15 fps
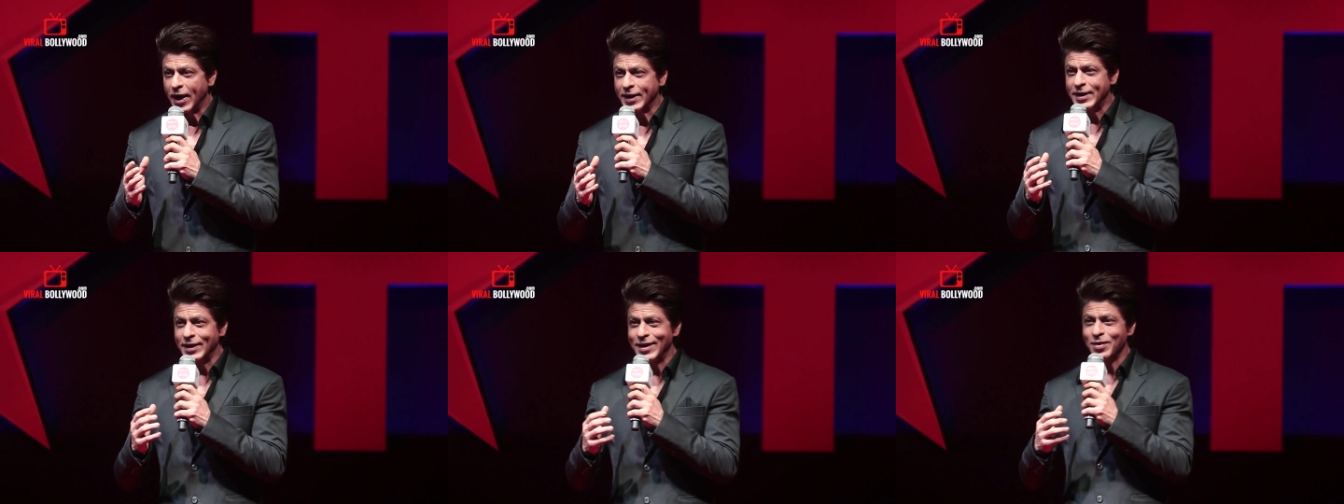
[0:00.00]

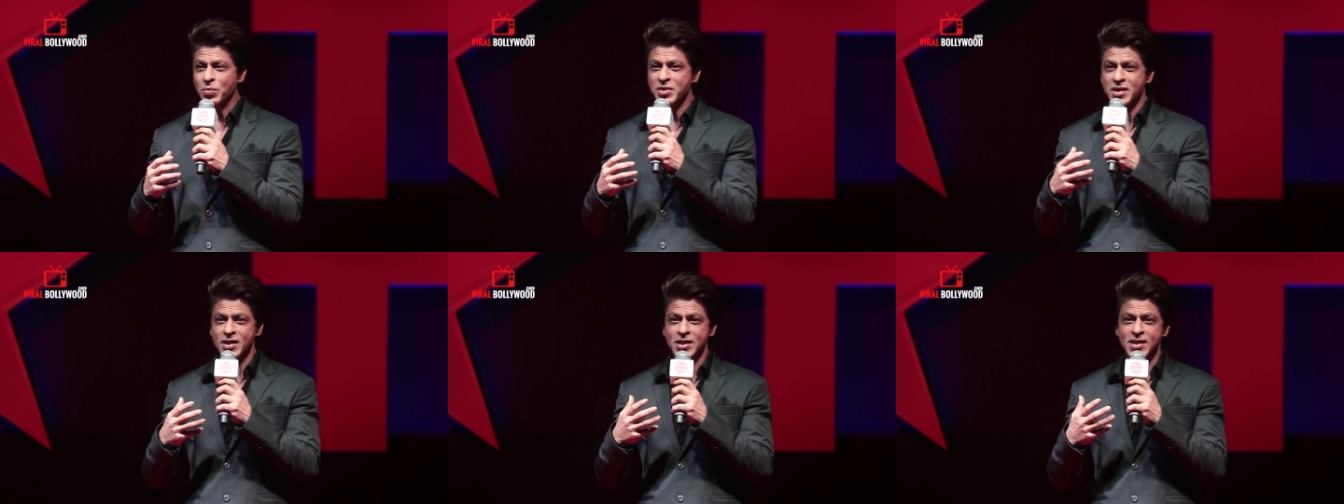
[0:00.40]
I think that
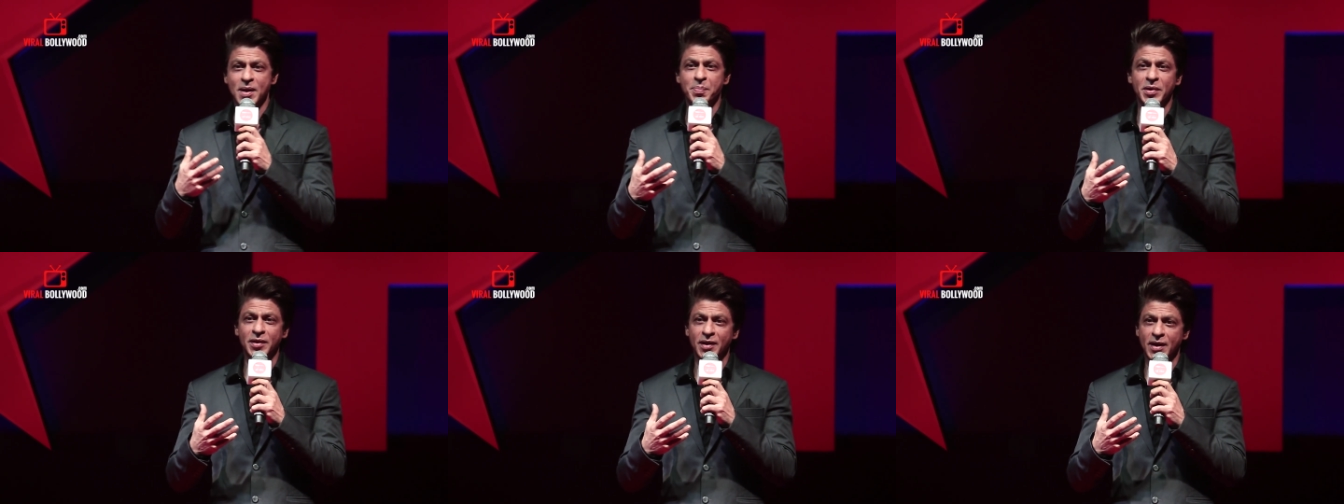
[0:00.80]
was the
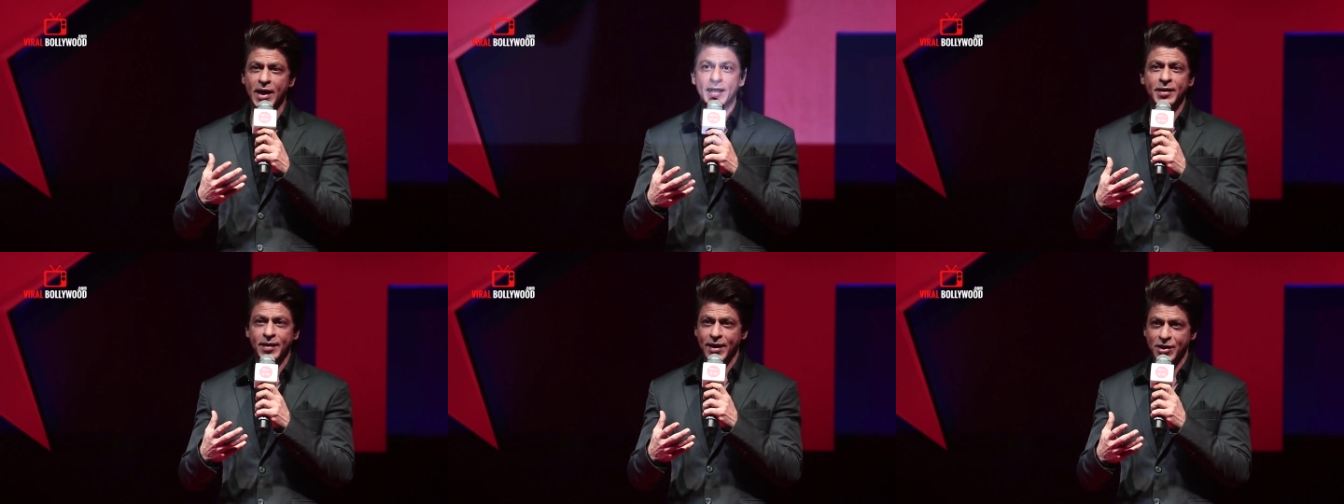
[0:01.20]
step in the
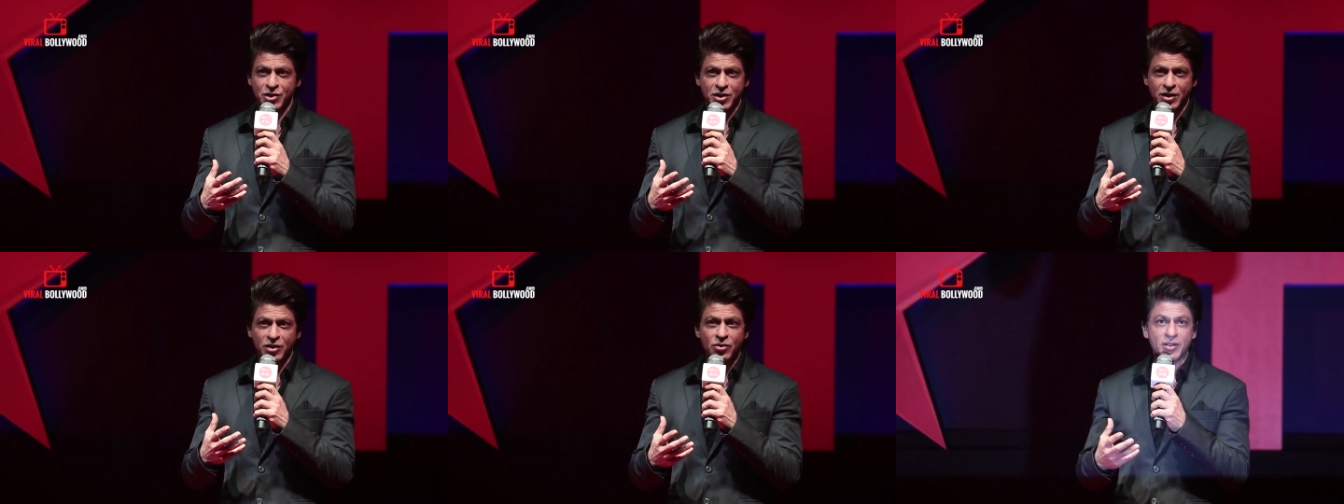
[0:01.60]
right
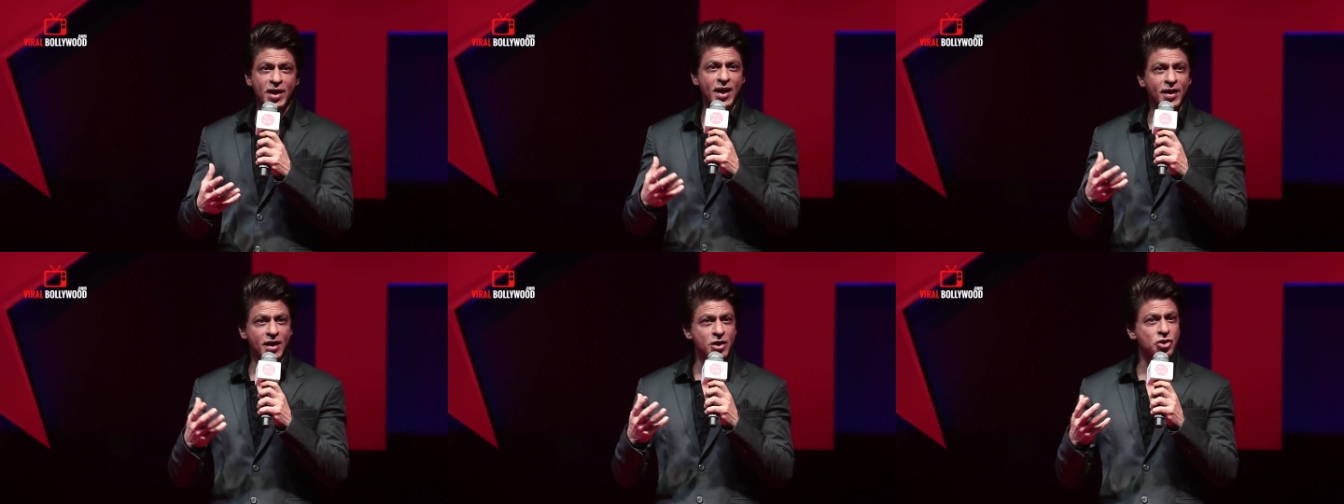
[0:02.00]
direction. You
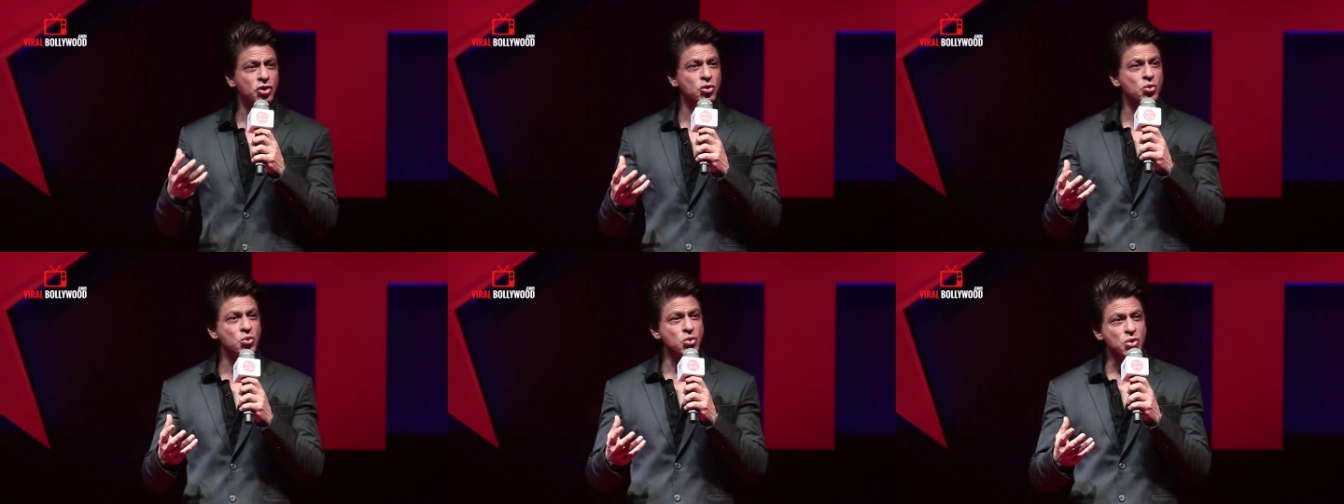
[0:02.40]
take
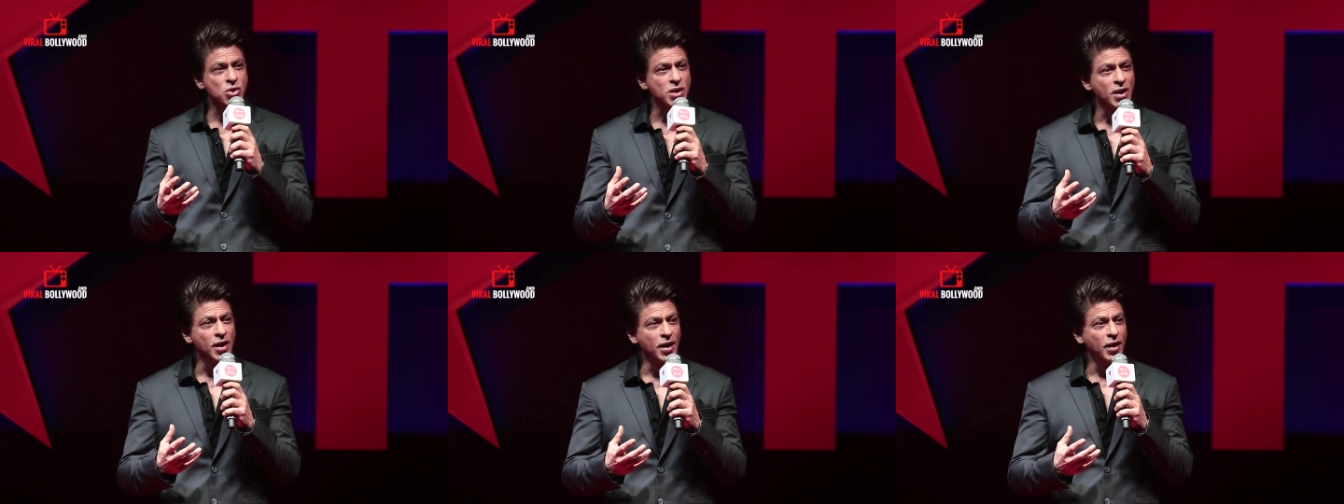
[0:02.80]

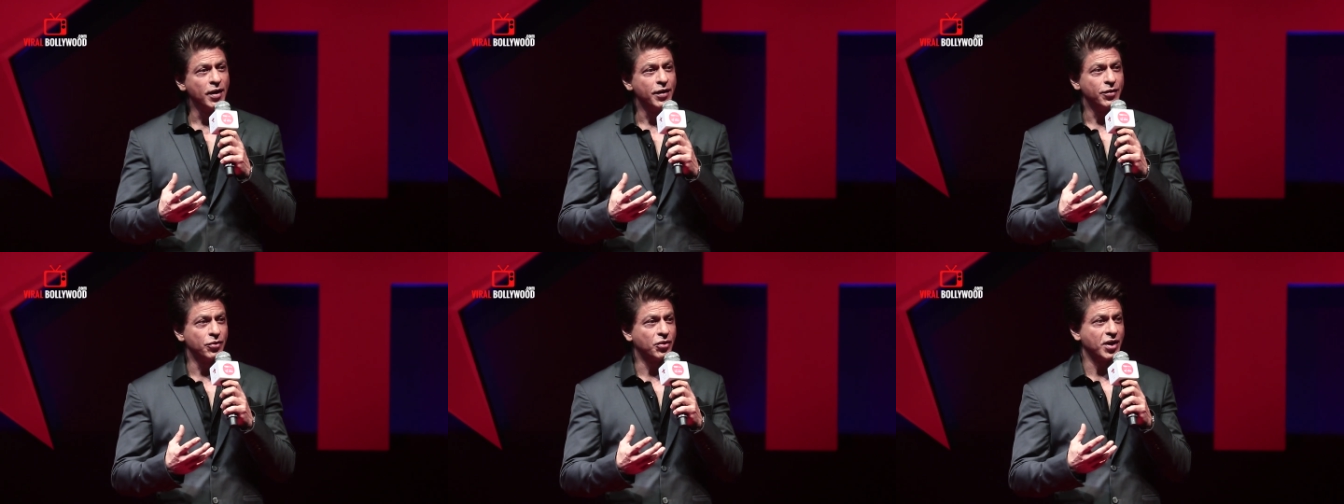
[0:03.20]
issues,
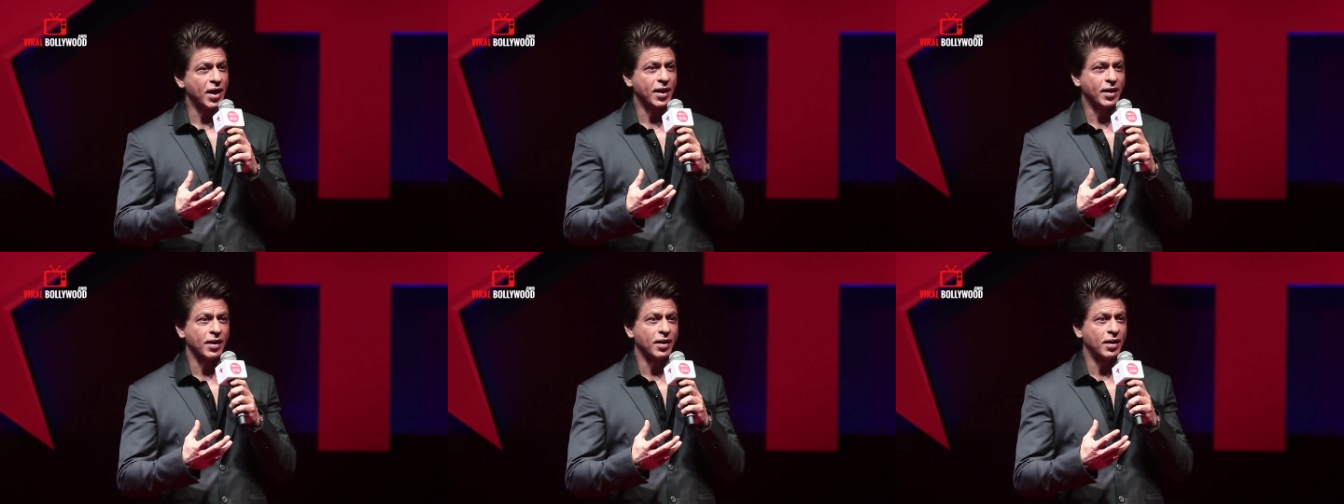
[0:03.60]
you
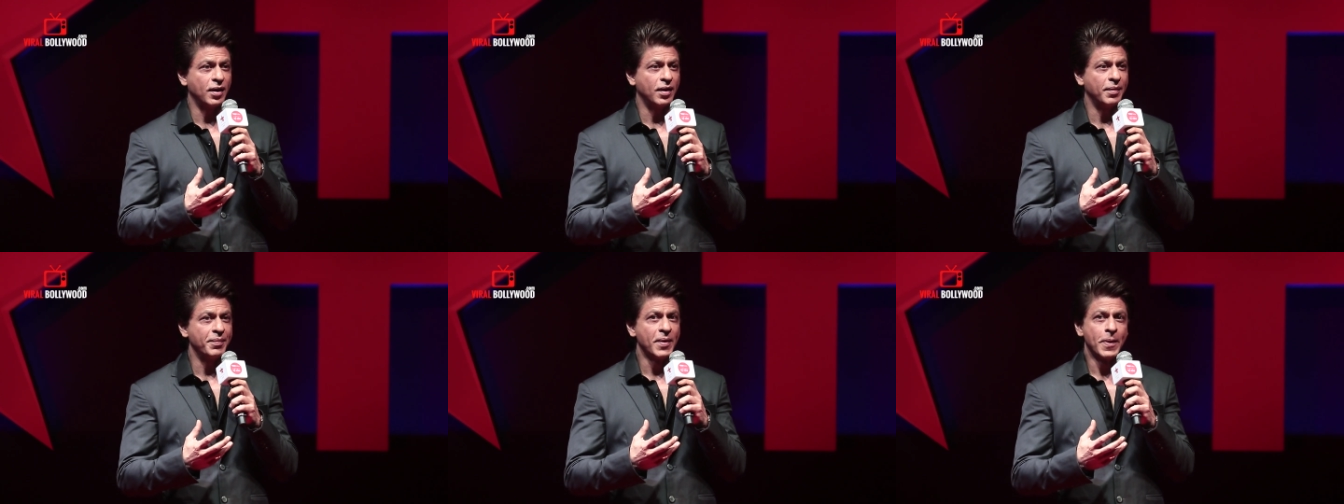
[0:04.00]
take
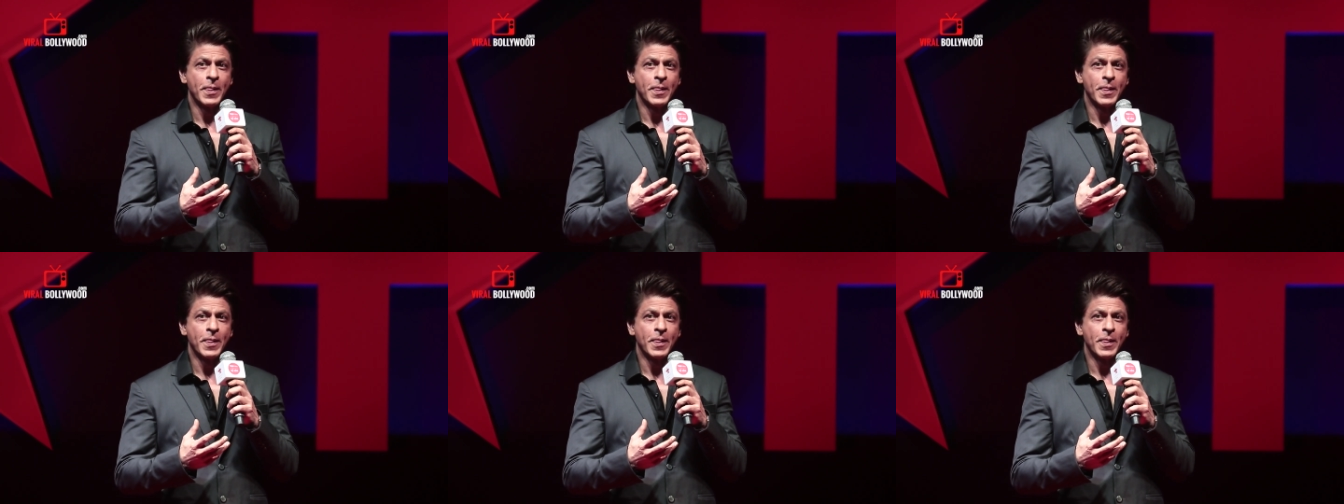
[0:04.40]
uh,